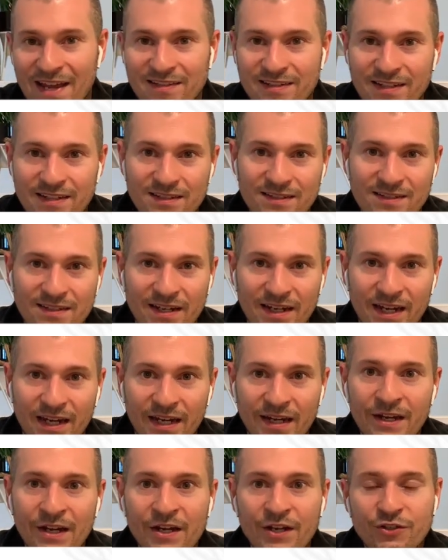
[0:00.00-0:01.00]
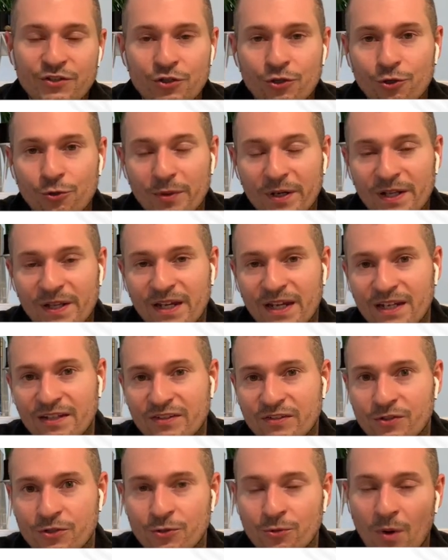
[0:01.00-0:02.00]
SEC to release
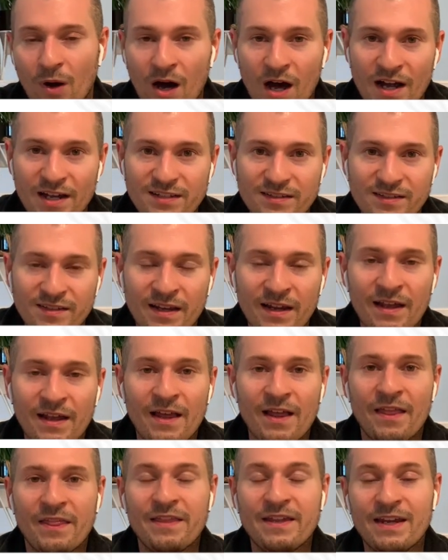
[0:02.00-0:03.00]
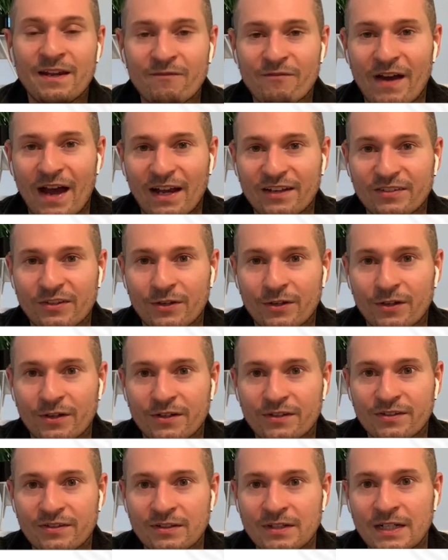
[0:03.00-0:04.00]
to us, the
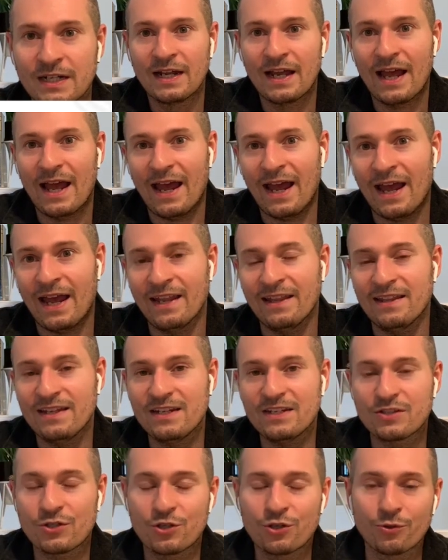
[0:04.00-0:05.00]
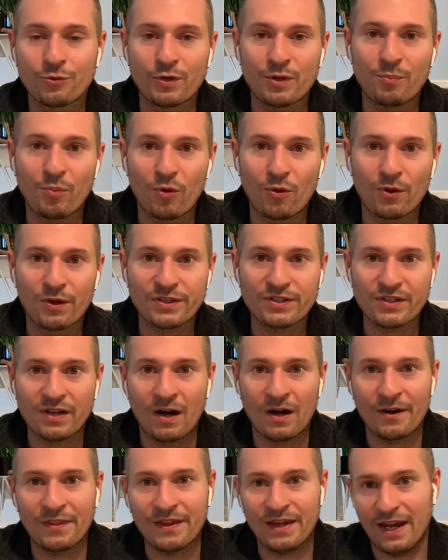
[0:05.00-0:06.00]
investors. And these two reports
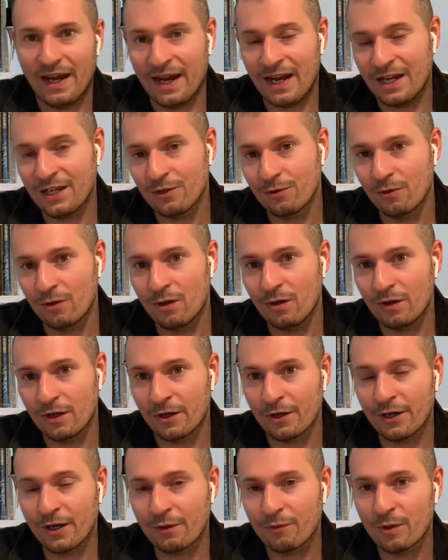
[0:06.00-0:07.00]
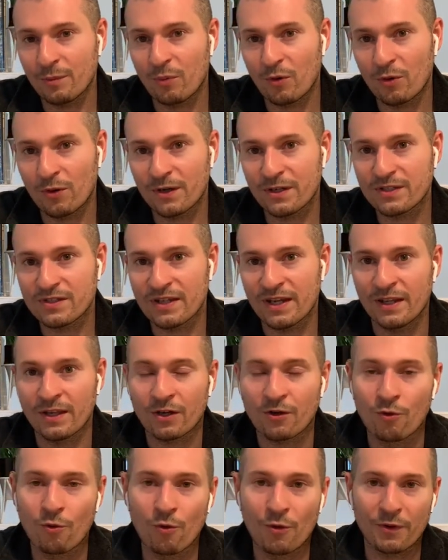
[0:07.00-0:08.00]
are the annual earning reports and the
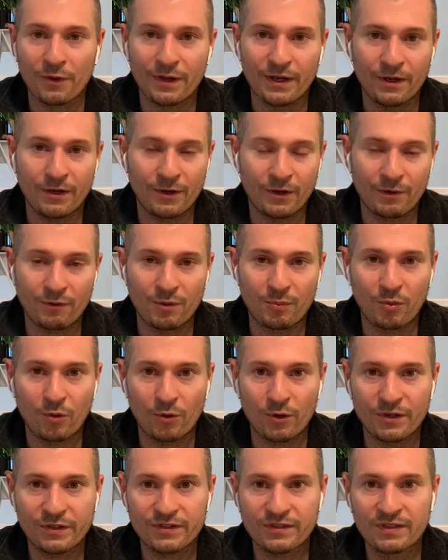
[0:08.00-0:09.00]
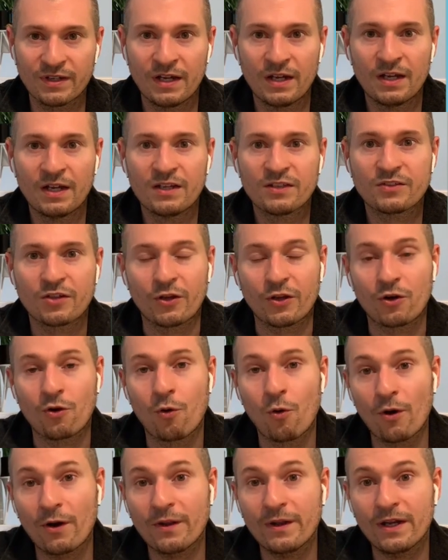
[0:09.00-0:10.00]
quarterly earning reports. So the
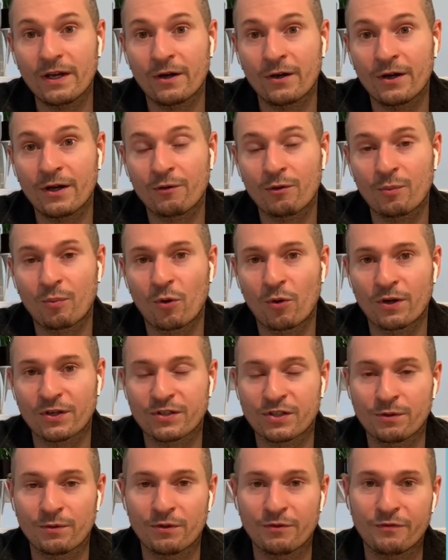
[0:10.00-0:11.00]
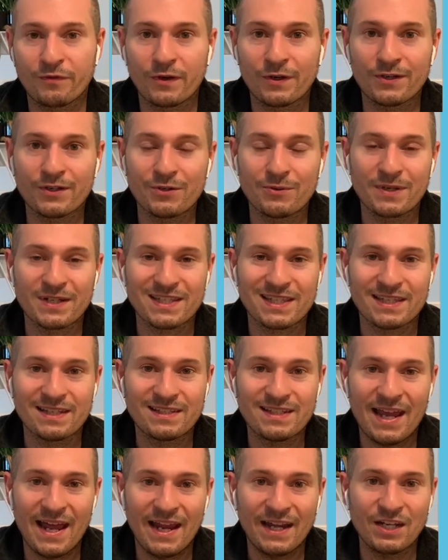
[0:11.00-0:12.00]
quarterly earning reports are referred to as the
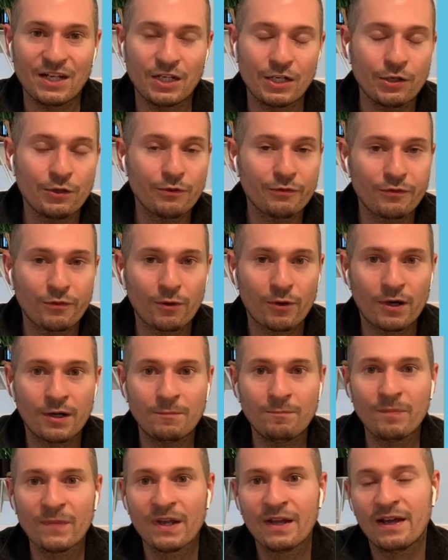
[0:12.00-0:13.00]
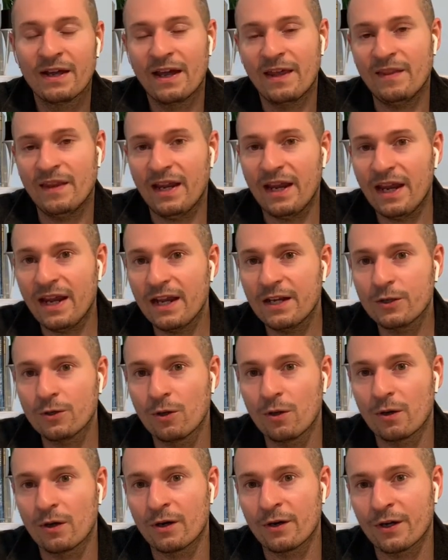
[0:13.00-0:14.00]
10Q form, and the
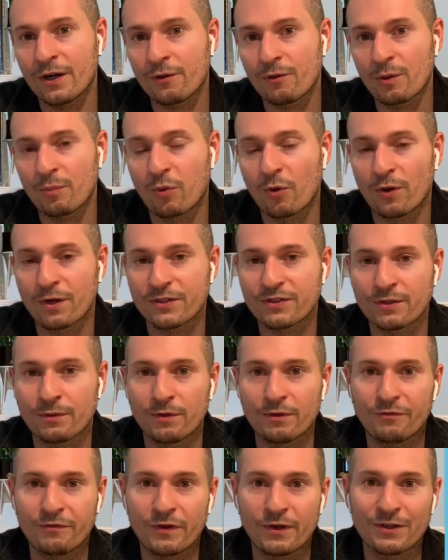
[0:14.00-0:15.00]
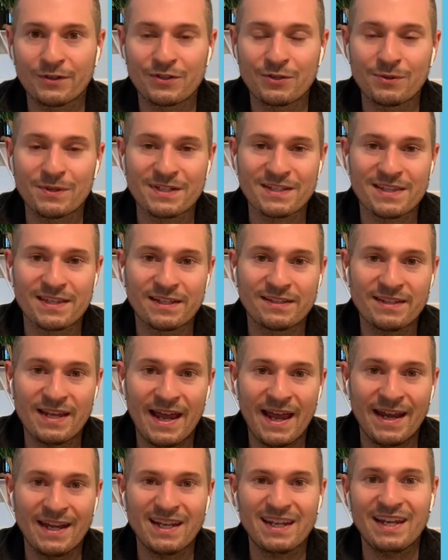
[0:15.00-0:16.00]
annual earning reports are referred to as the
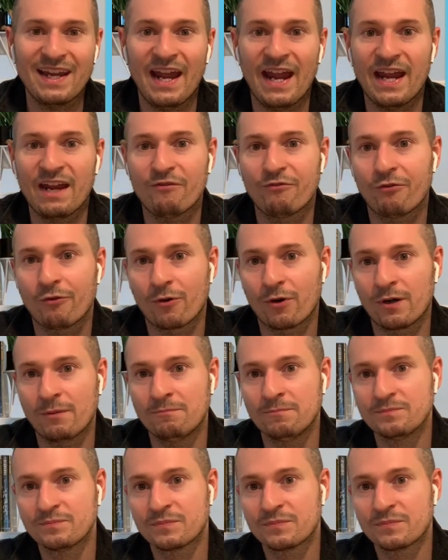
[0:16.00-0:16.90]
10K form.